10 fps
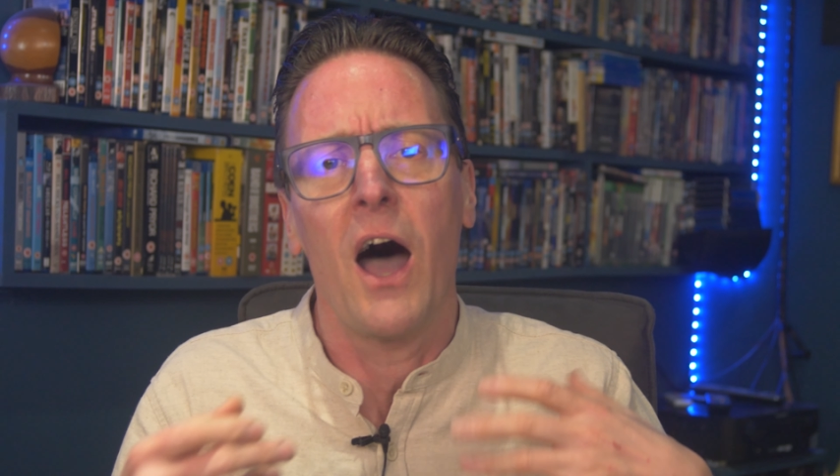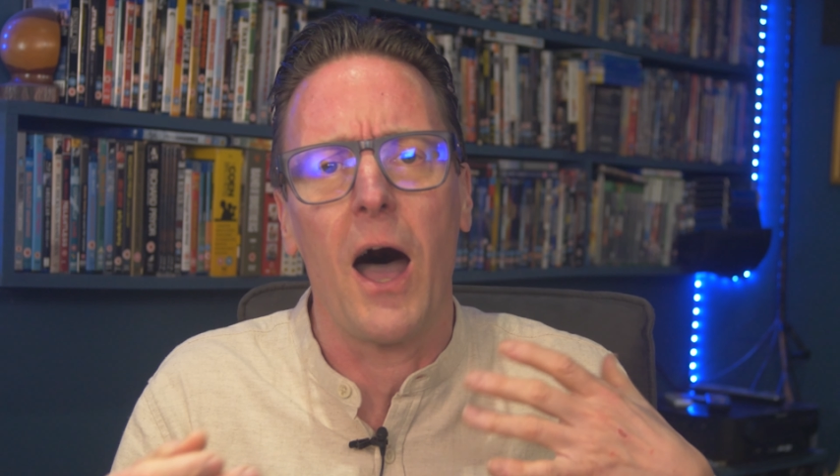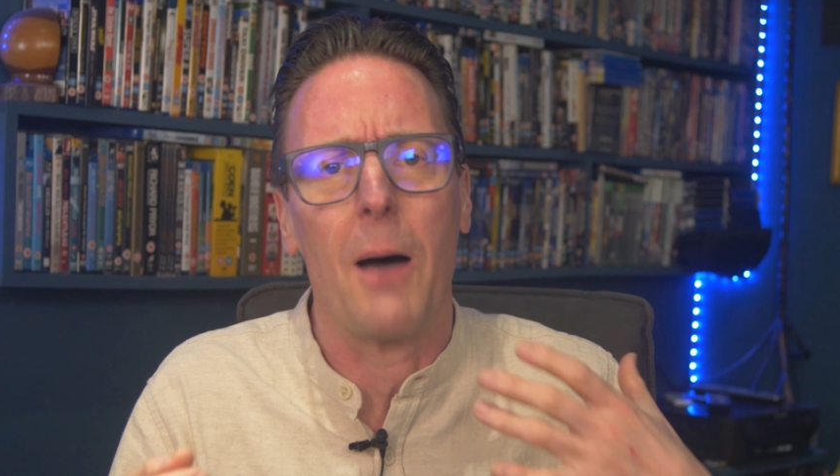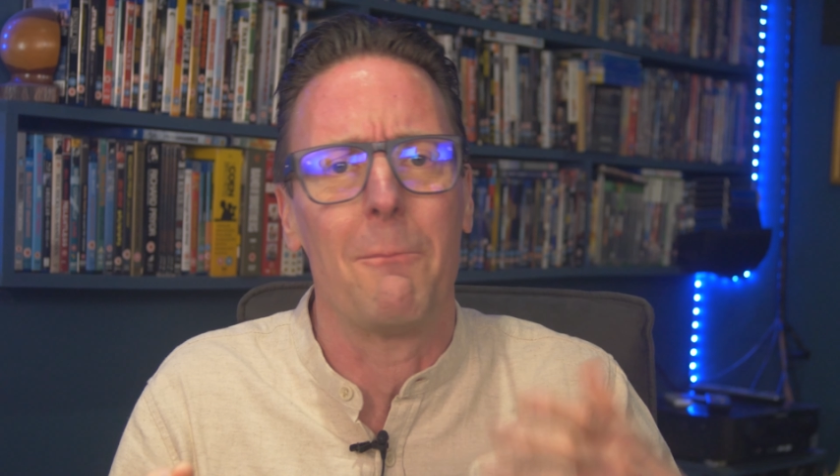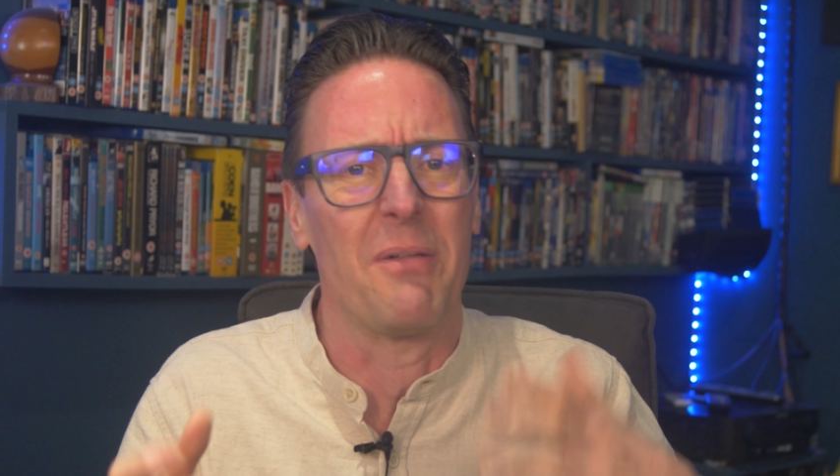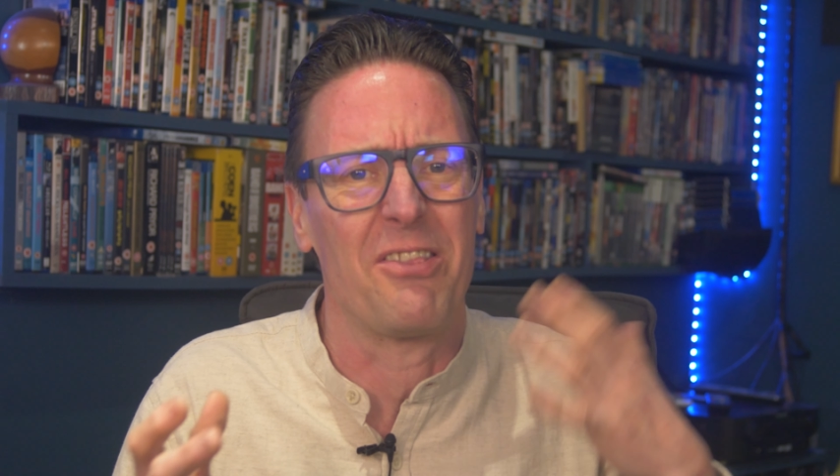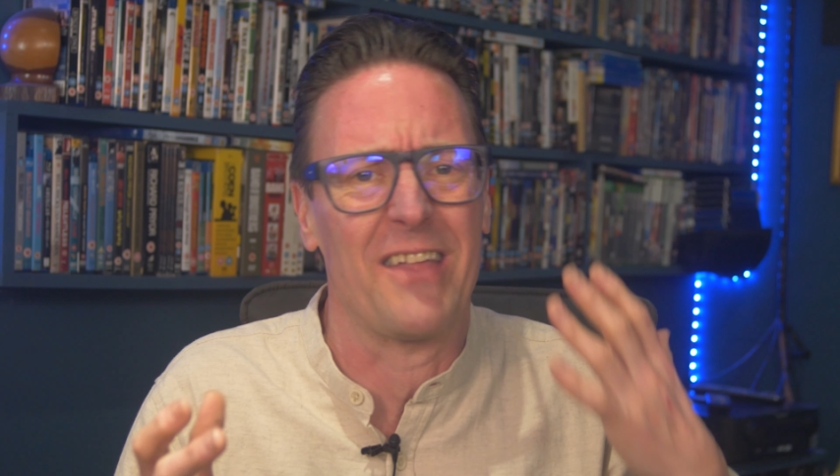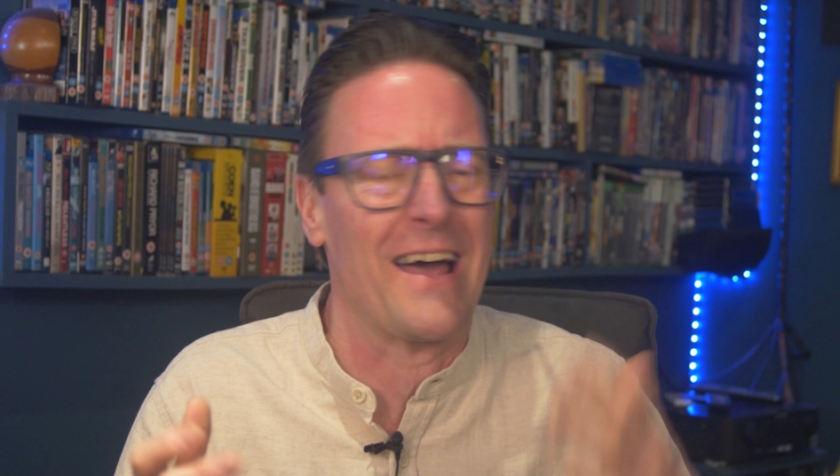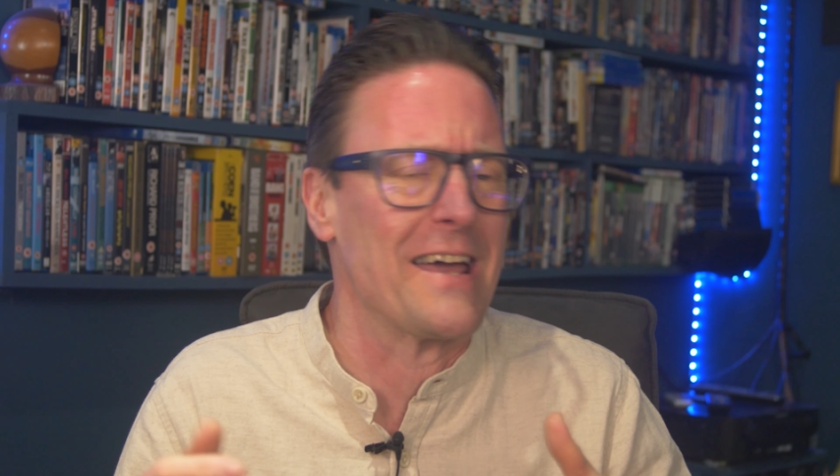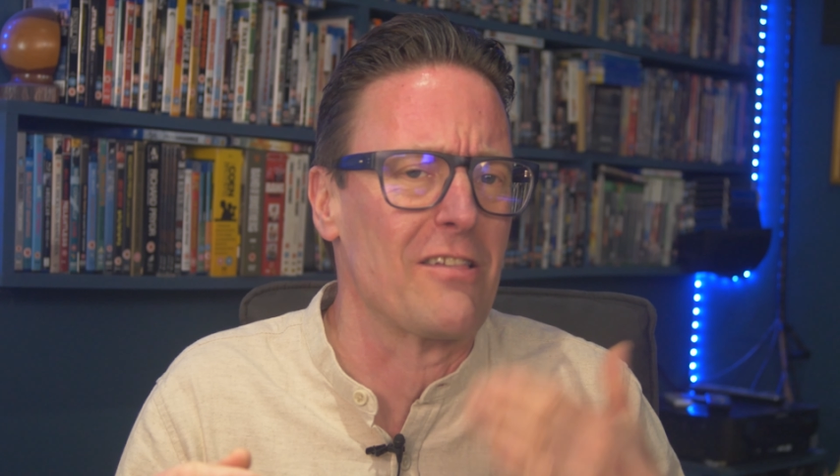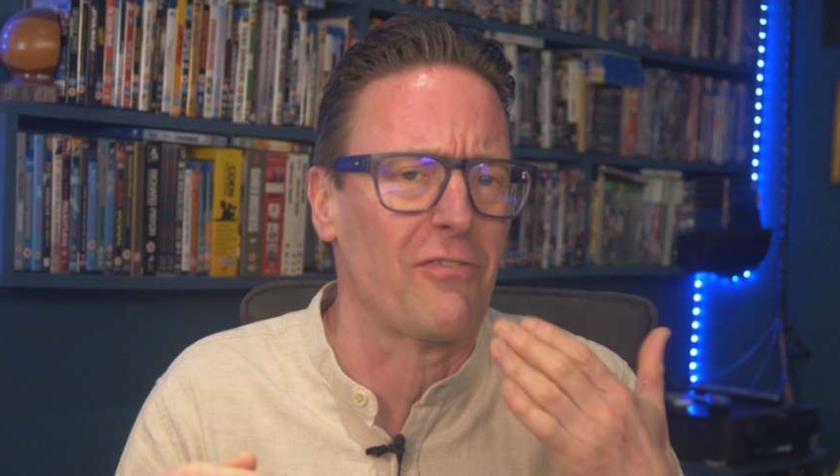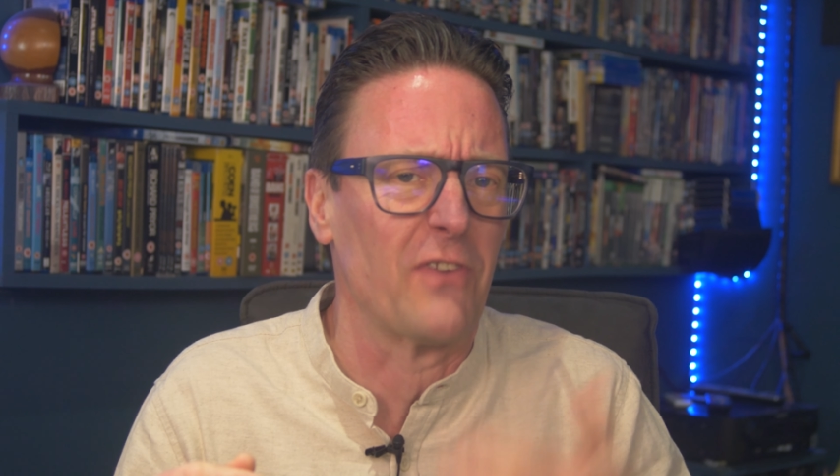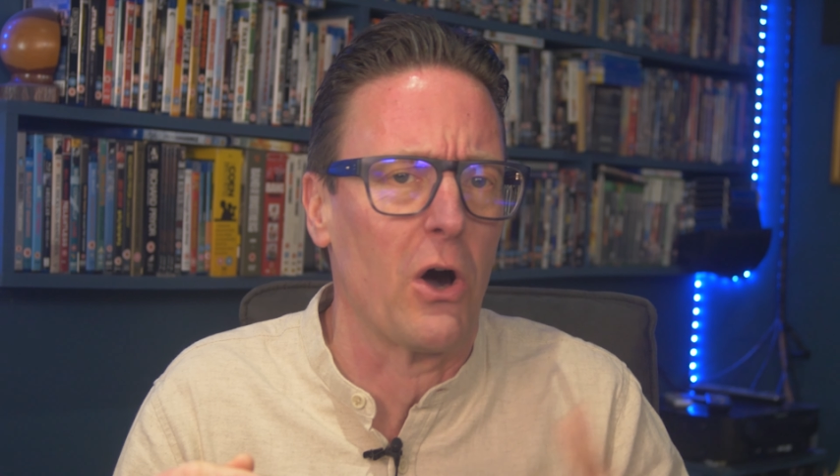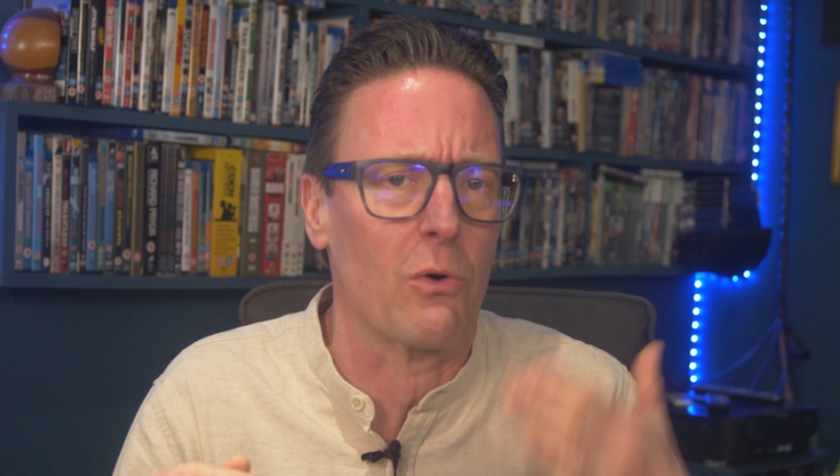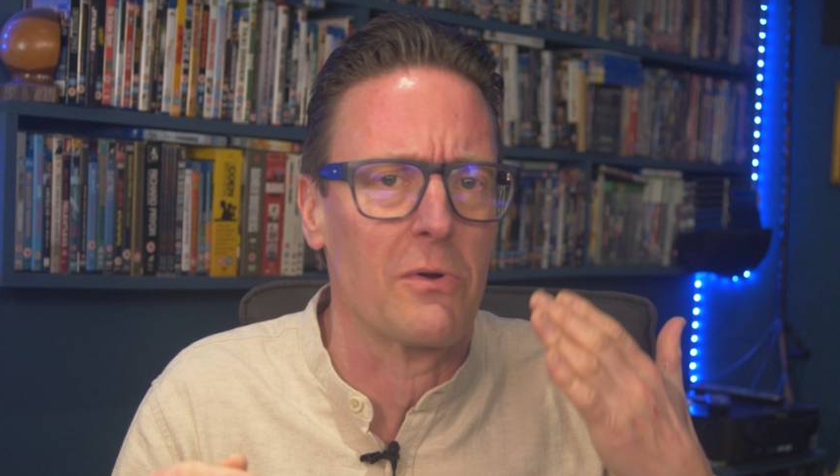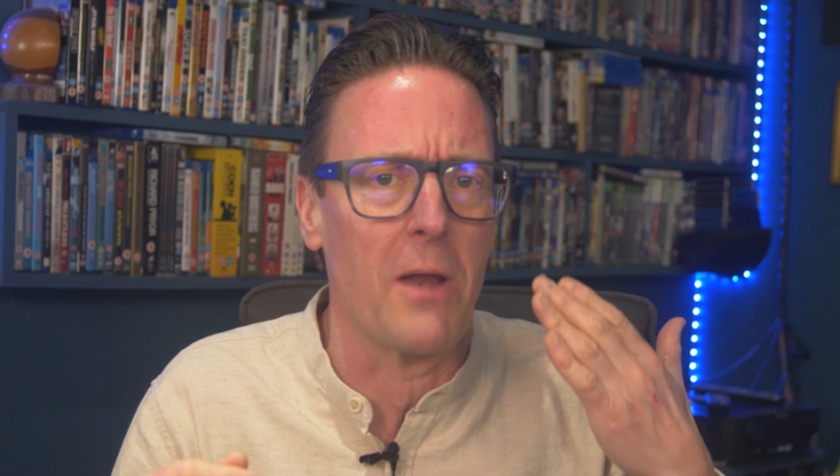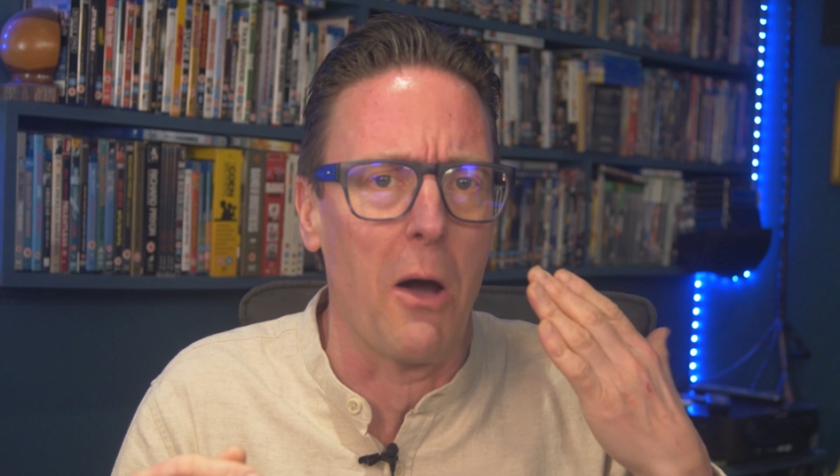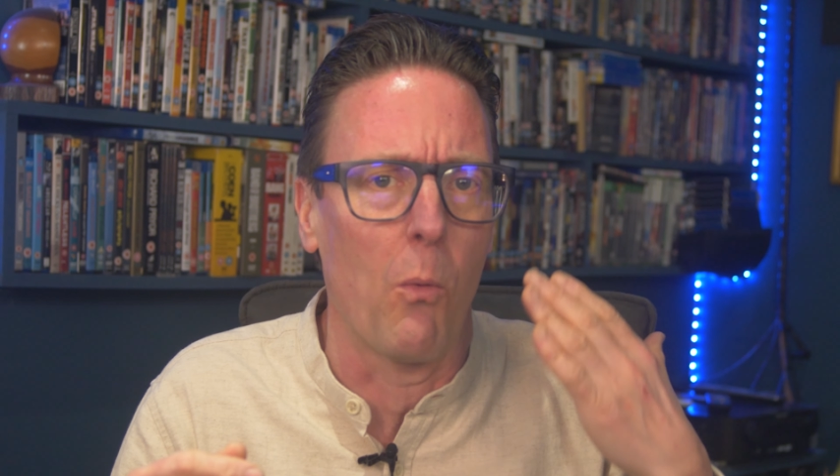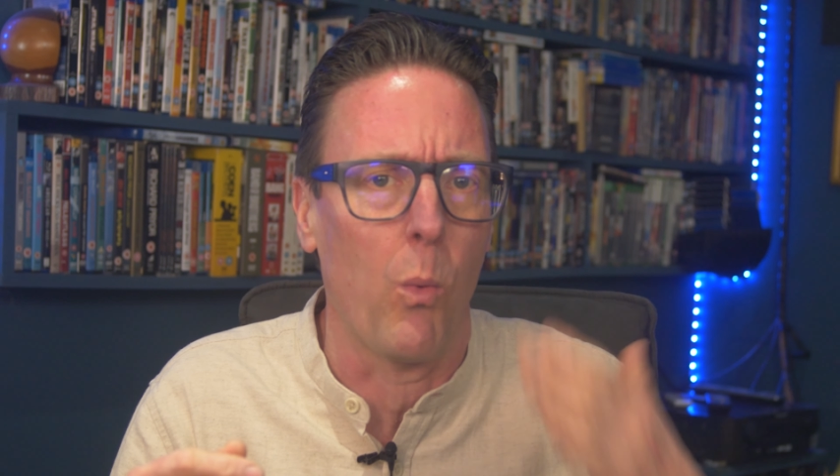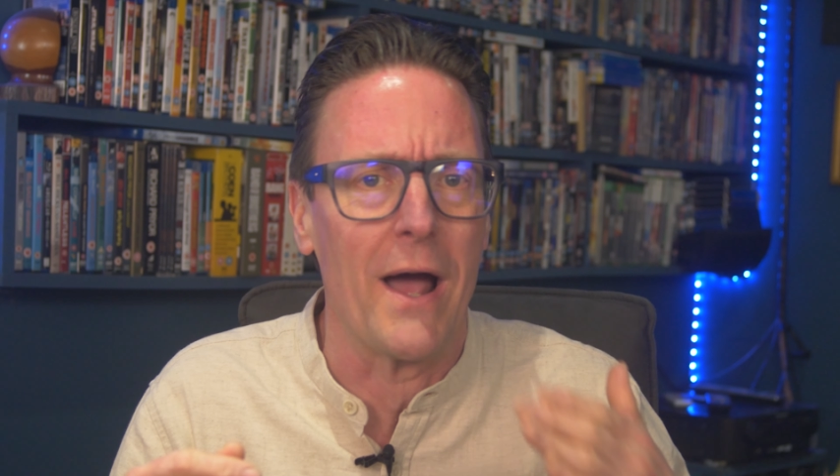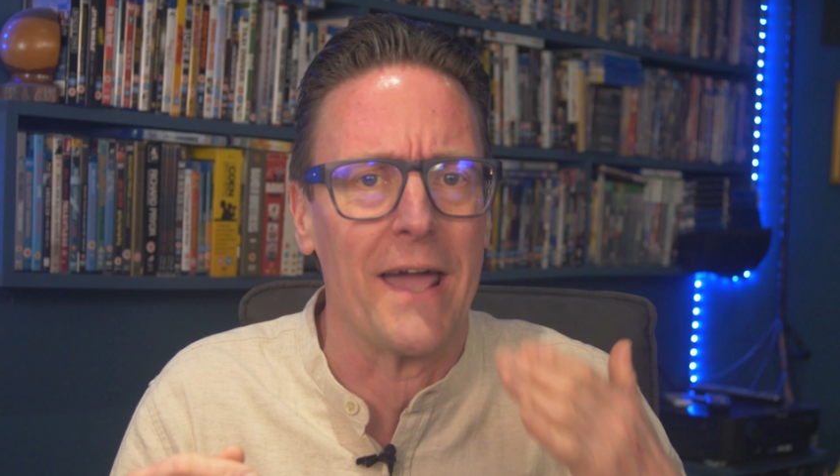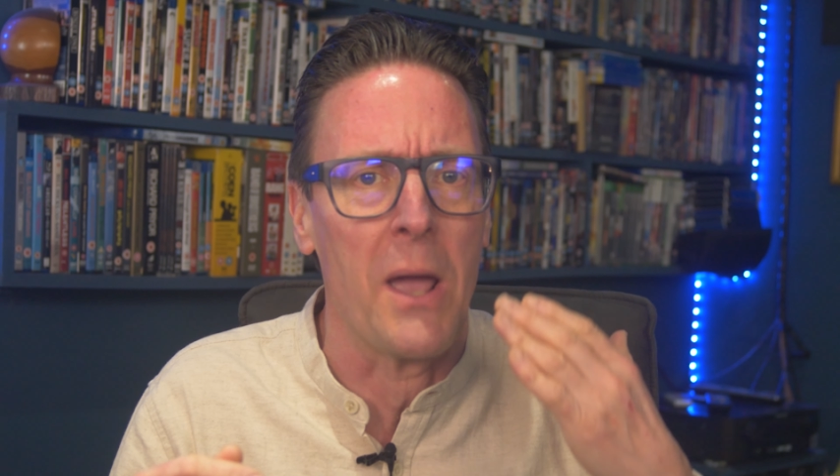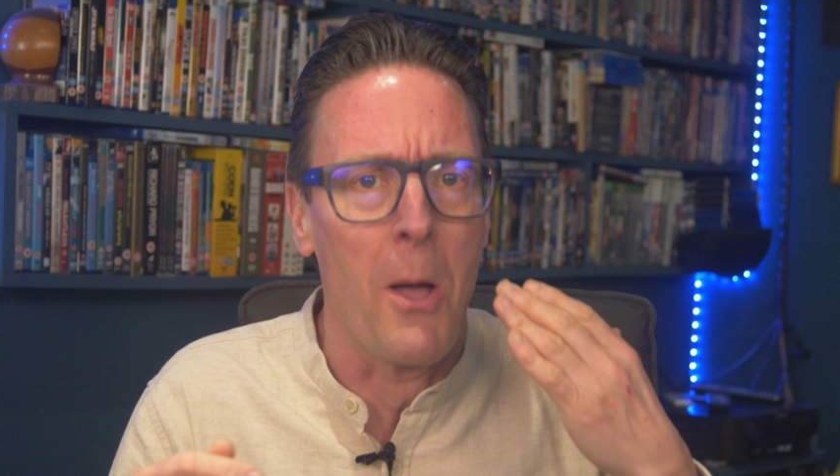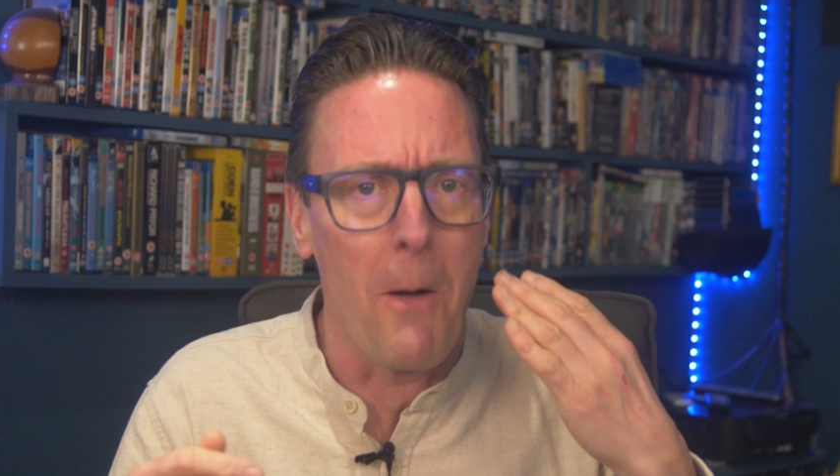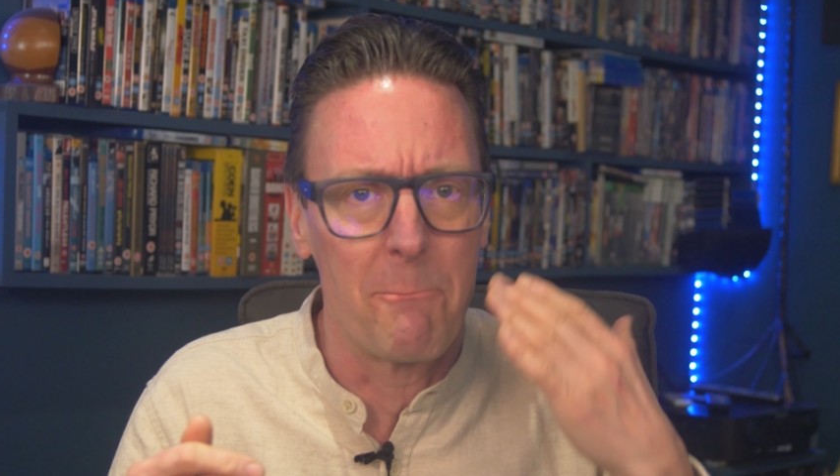Um, but that is far and away